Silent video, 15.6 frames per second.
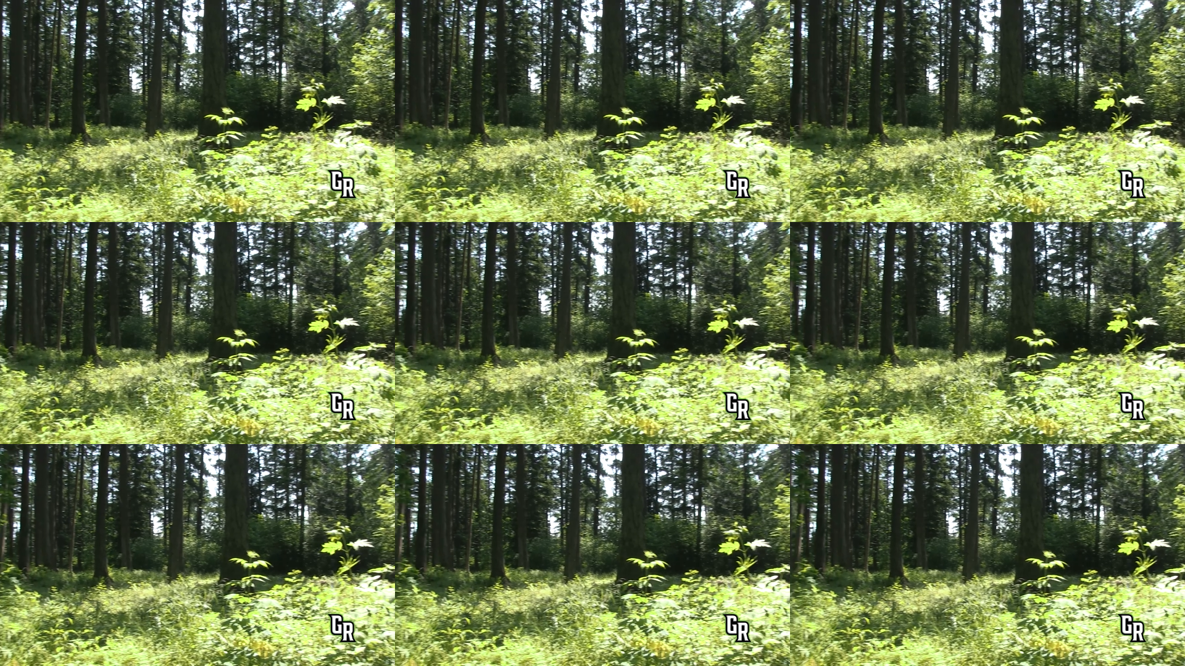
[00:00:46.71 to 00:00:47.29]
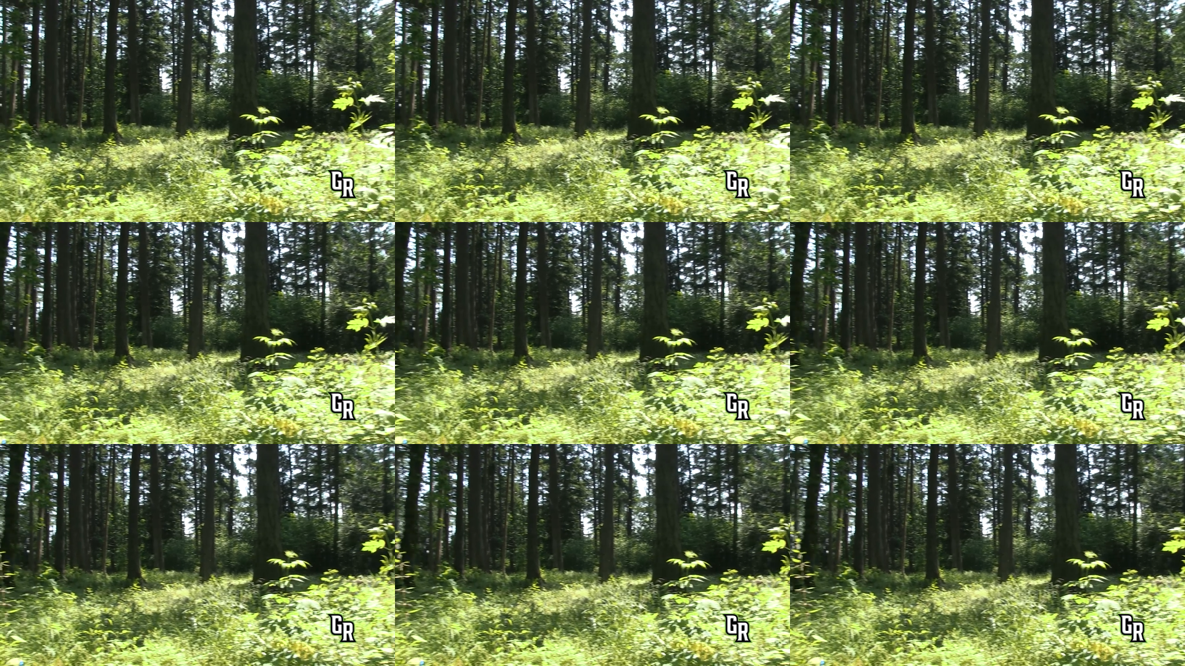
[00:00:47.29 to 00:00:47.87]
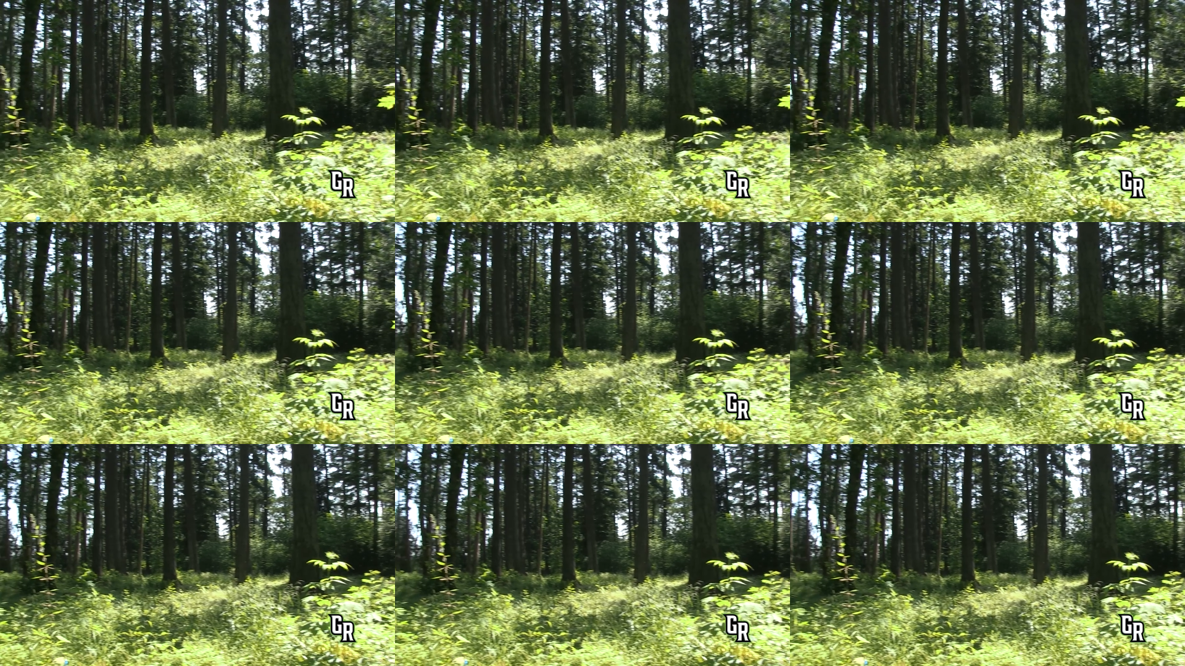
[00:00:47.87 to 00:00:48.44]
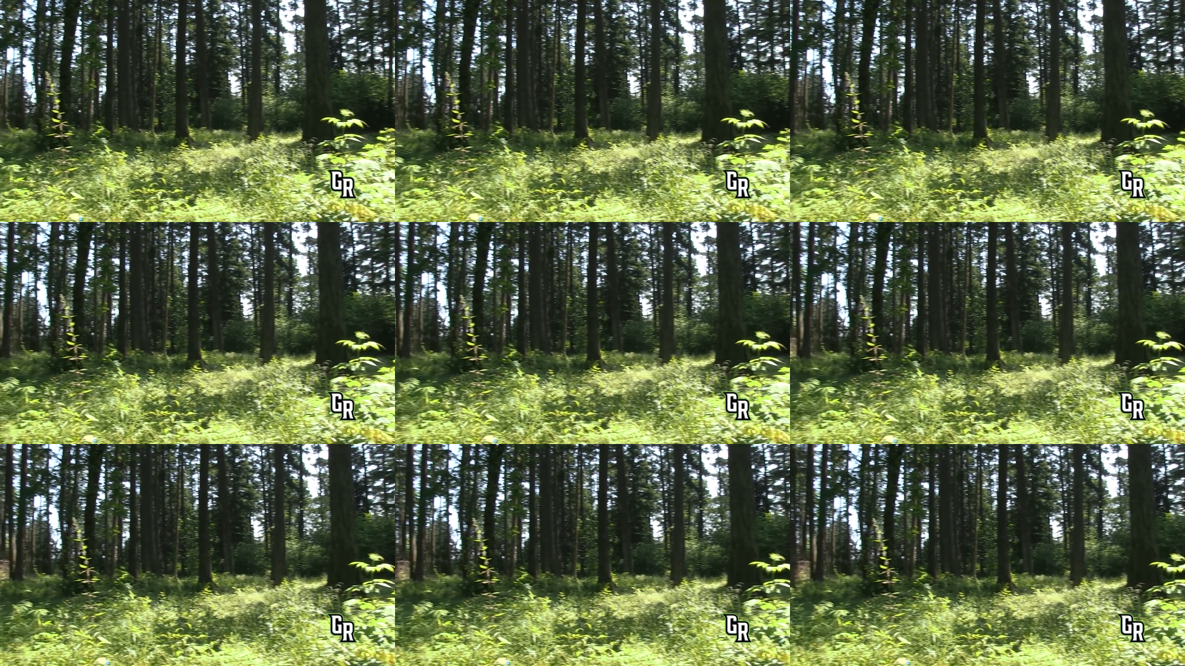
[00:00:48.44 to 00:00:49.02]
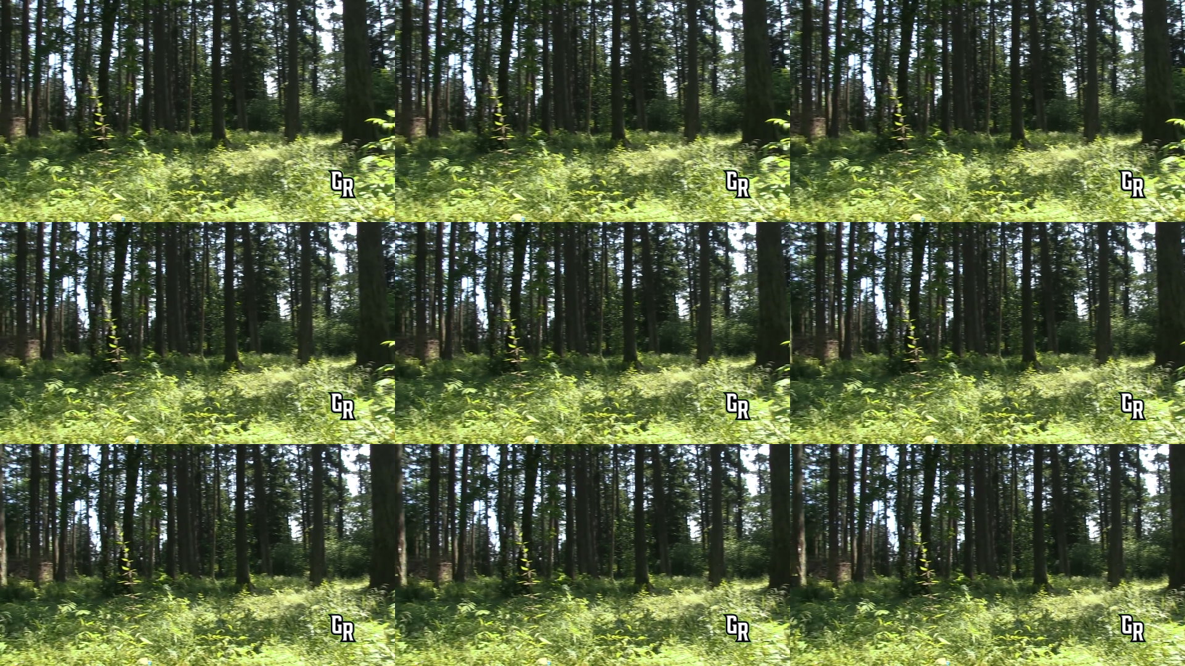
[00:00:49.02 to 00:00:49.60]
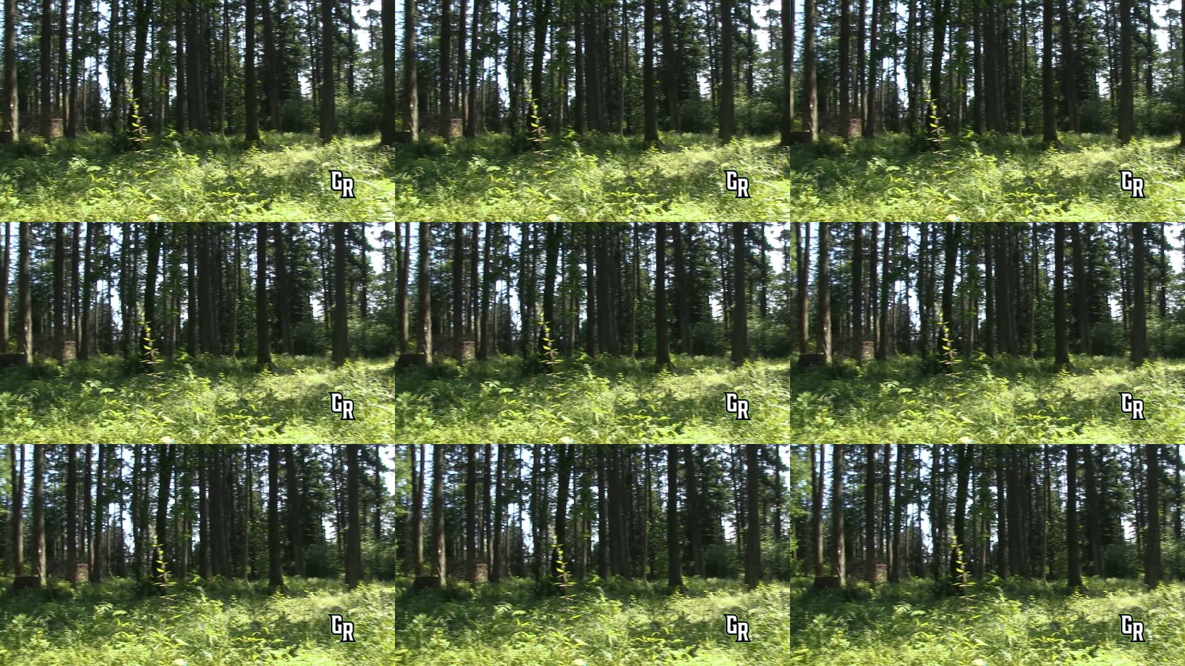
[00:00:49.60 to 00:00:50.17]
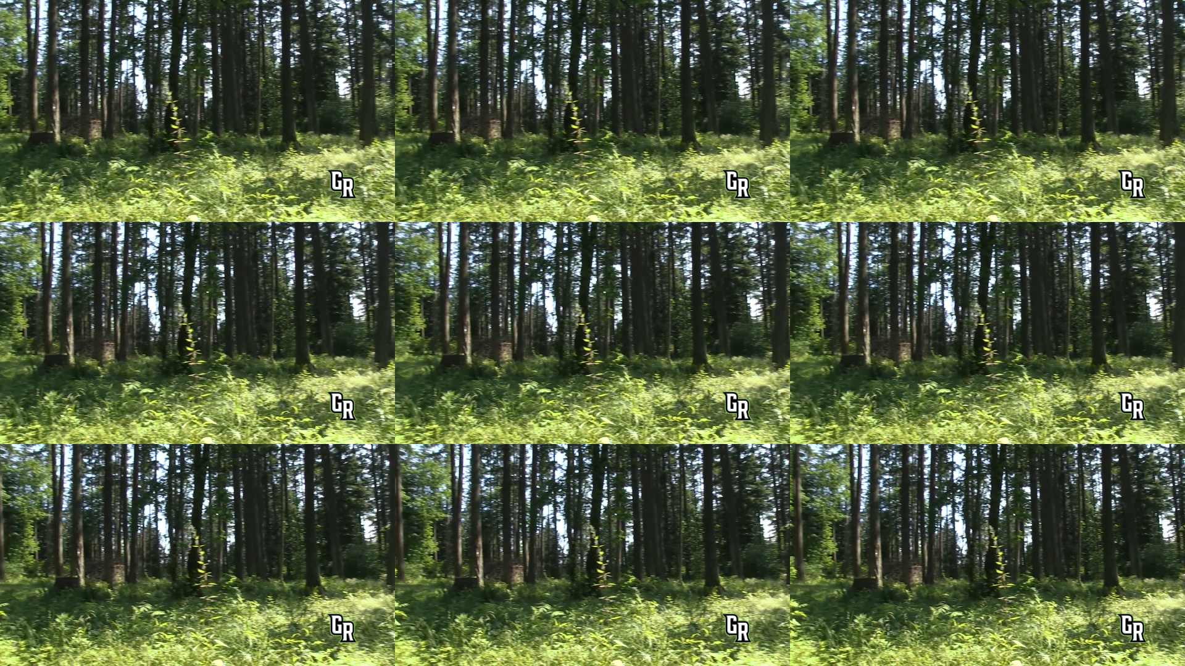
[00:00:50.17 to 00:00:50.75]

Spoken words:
[unreadable: no face in view]